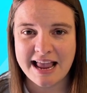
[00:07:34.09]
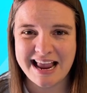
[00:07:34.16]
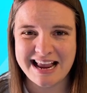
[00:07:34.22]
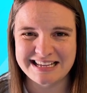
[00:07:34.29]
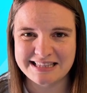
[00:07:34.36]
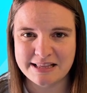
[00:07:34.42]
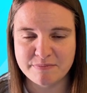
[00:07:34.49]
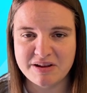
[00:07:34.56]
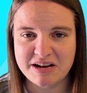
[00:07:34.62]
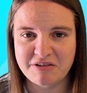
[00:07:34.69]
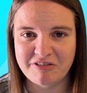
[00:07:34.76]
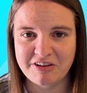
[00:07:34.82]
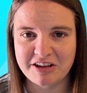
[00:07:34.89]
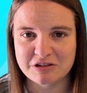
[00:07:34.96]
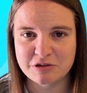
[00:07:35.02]
it's the
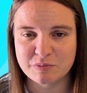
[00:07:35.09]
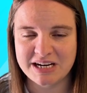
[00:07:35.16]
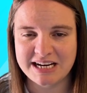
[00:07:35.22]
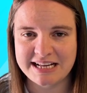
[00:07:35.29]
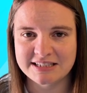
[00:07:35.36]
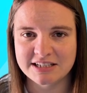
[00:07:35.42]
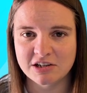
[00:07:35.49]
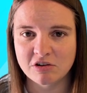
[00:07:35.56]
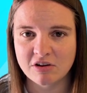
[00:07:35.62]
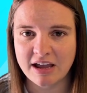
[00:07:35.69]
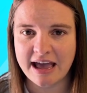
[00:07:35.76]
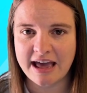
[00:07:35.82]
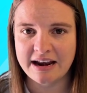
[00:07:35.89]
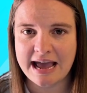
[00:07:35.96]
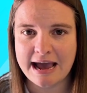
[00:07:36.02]
midfield we need to look at.